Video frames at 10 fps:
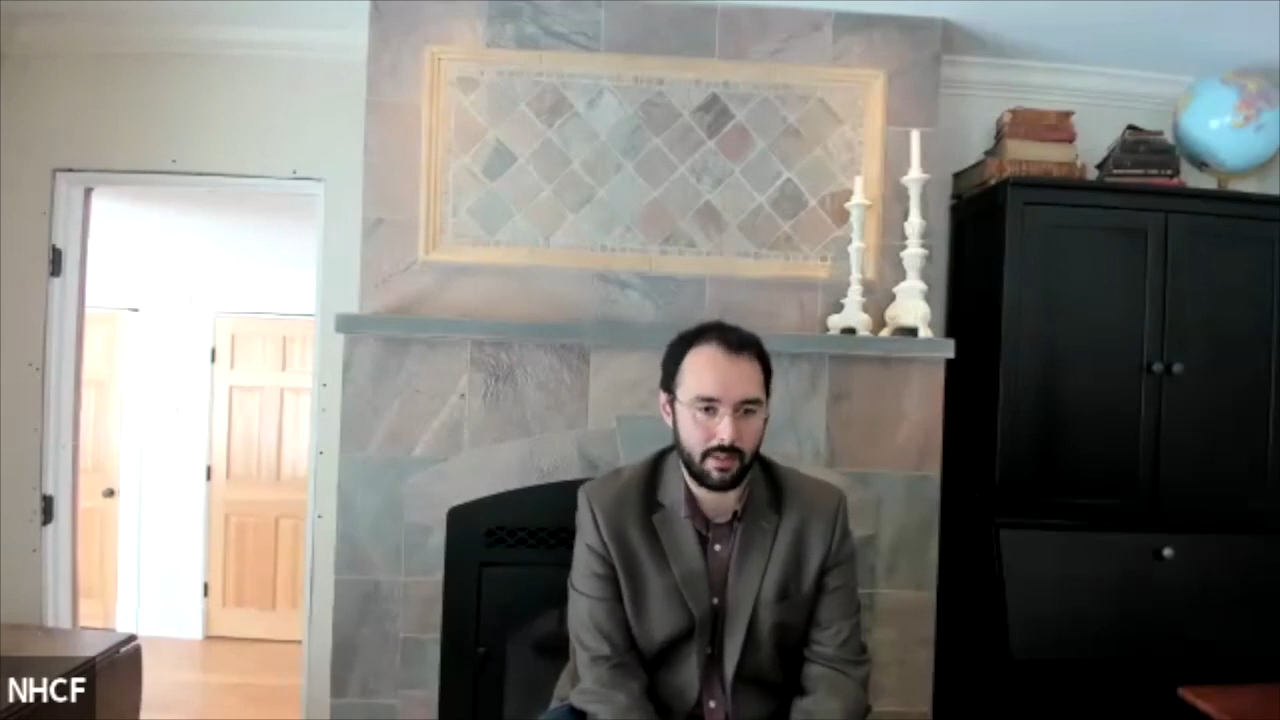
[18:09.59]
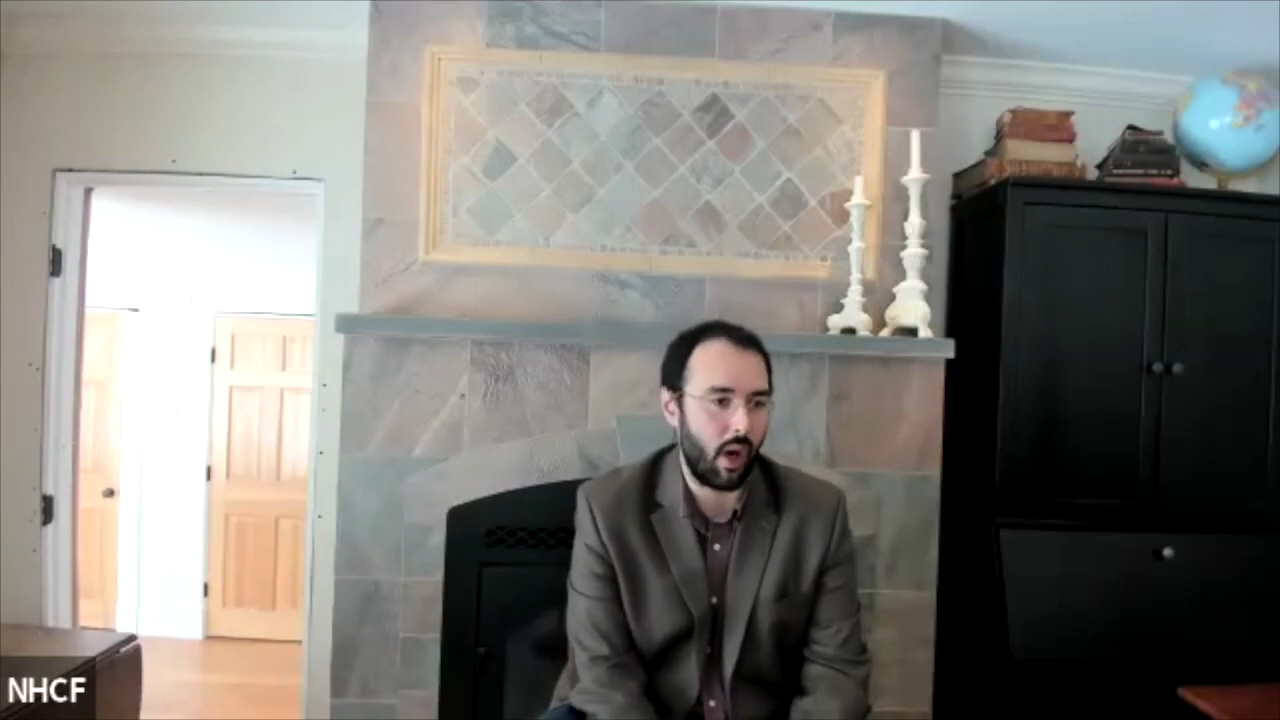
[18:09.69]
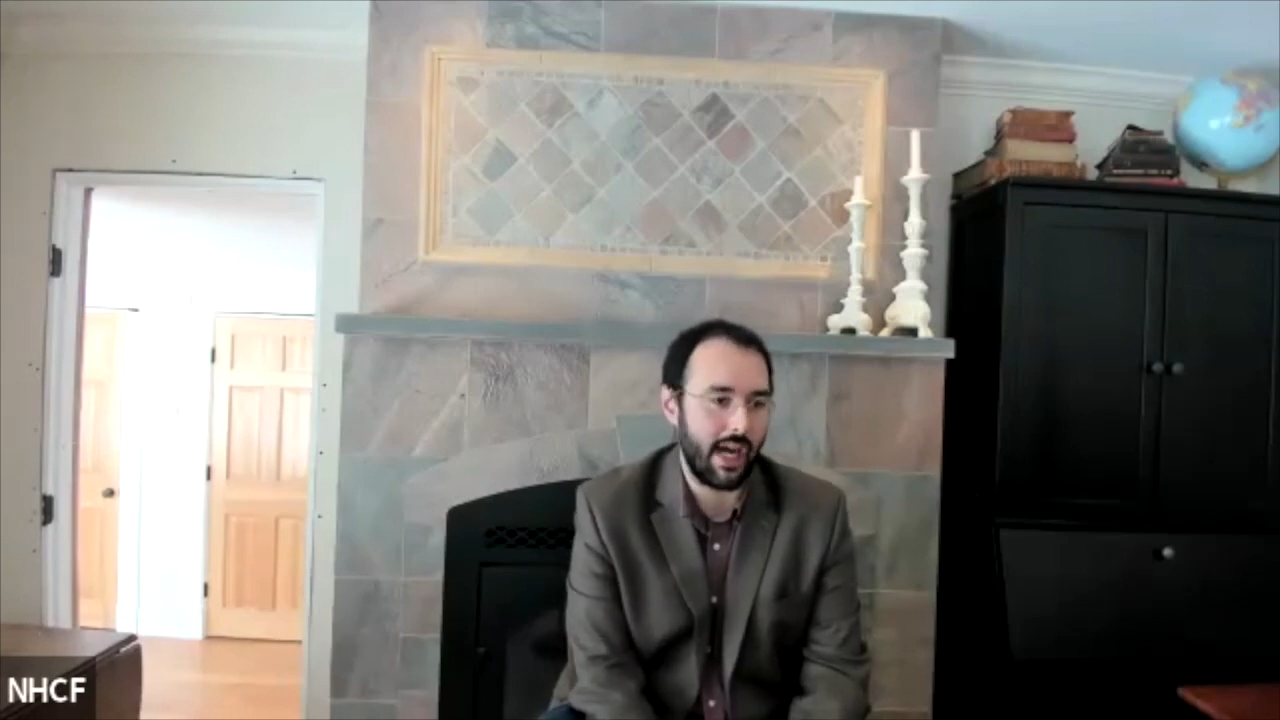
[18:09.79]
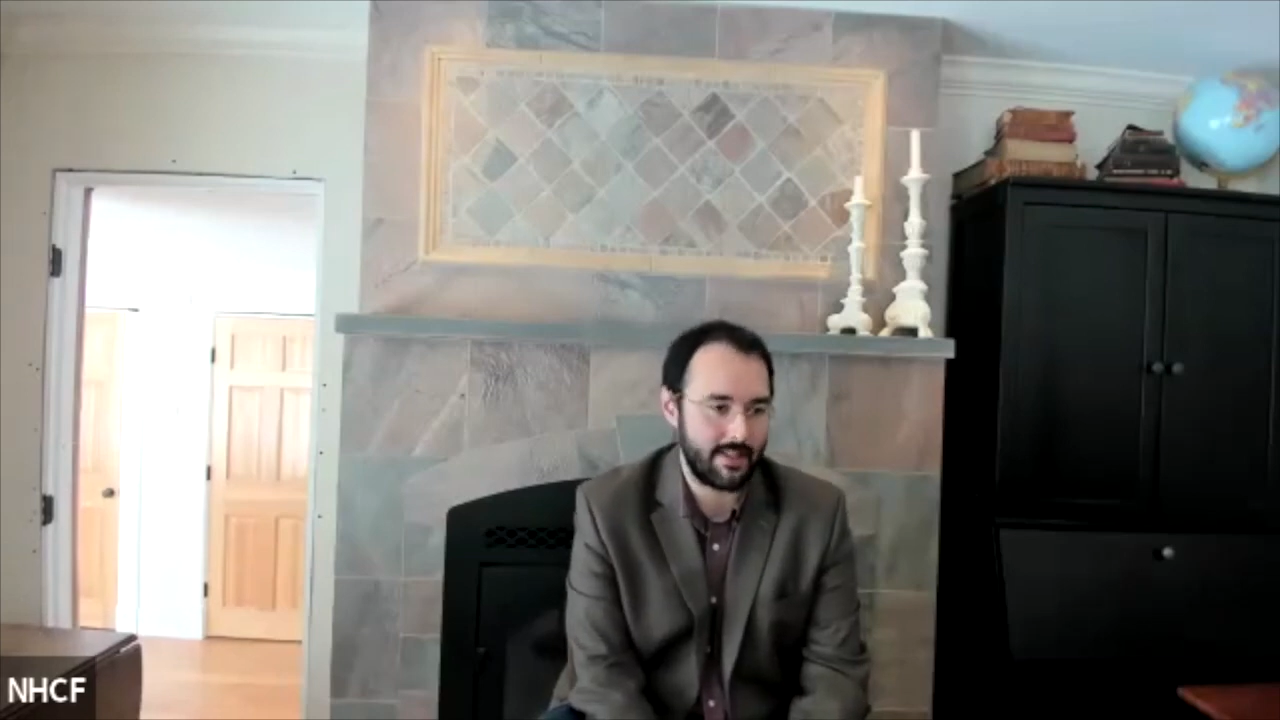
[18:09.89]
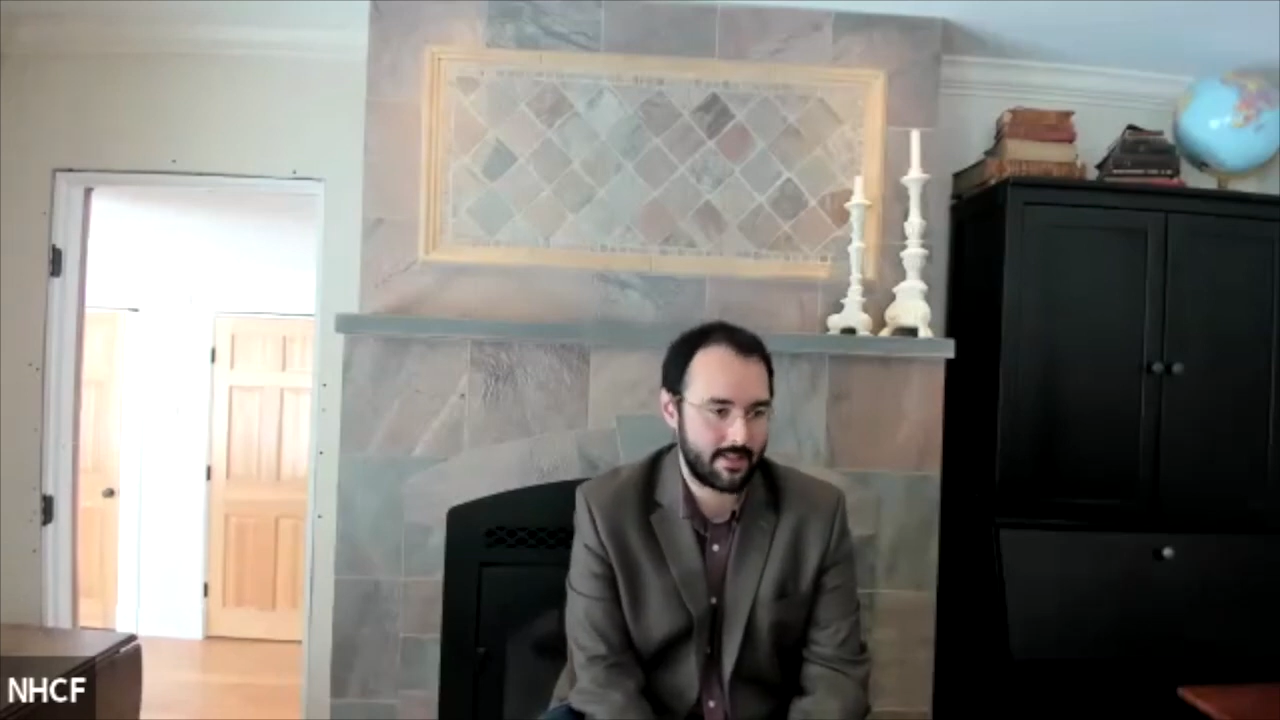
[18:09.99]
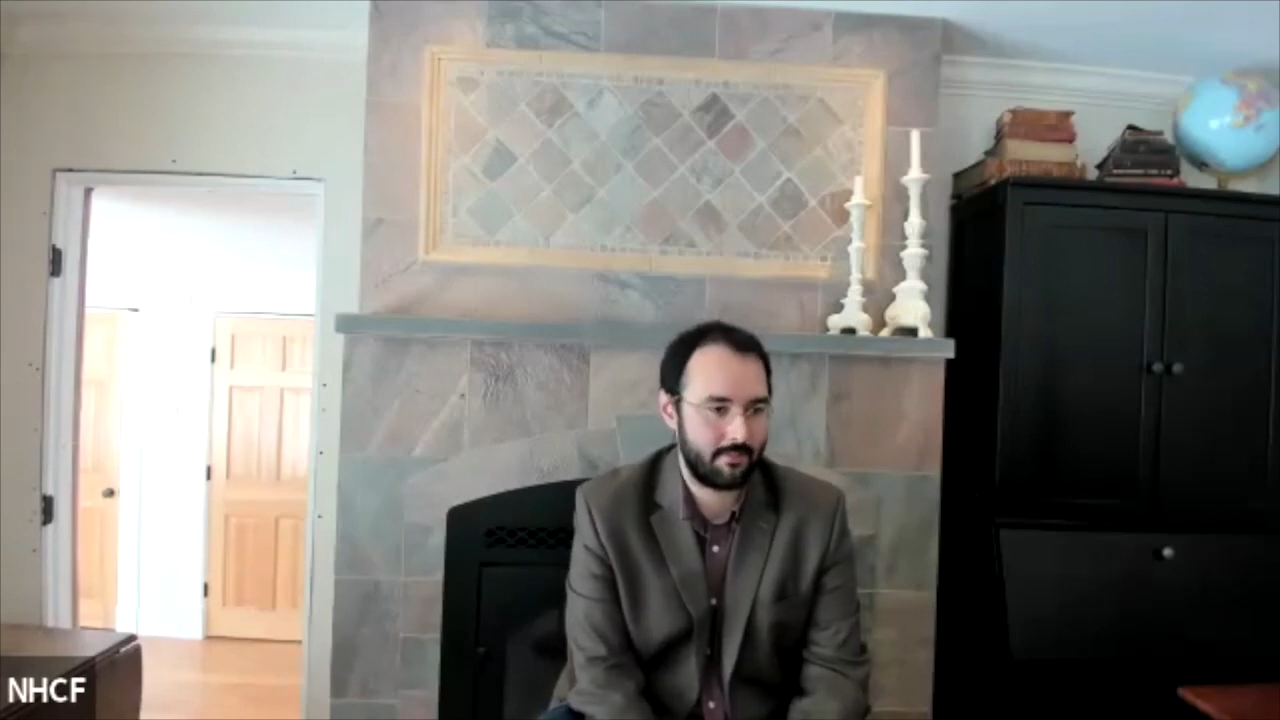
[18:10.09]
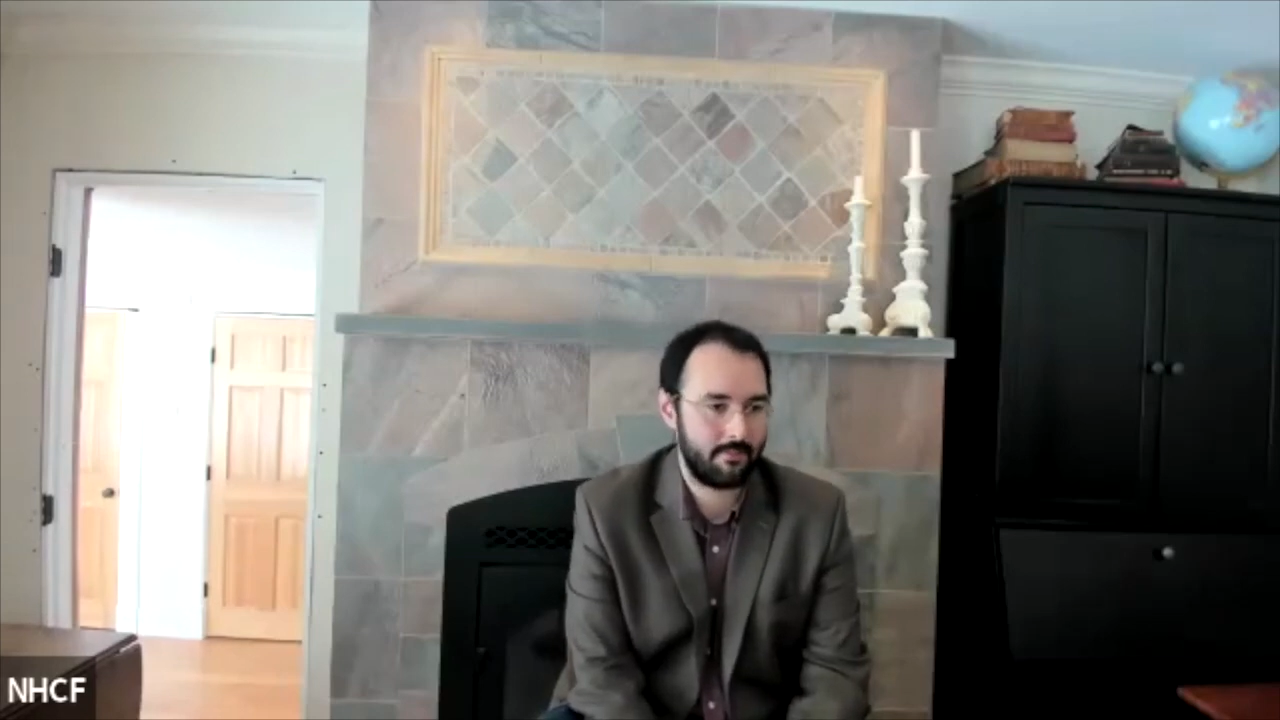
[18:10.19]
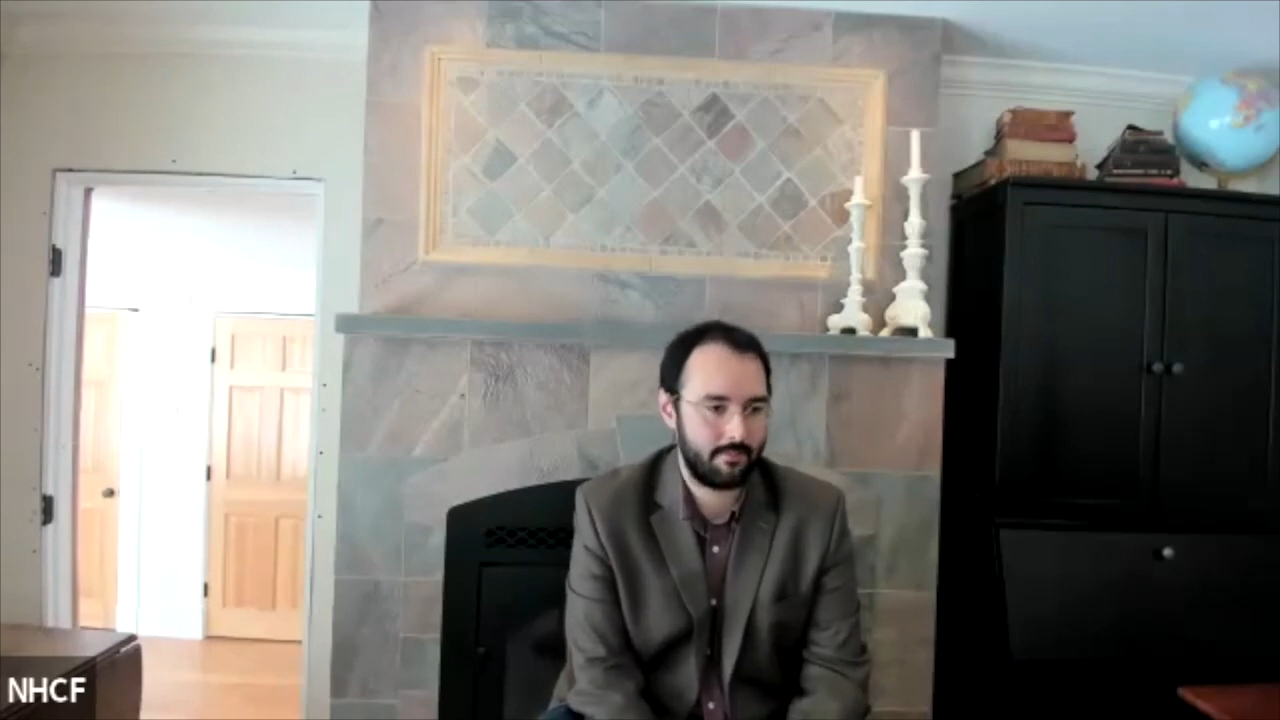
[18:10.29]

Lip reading: wise.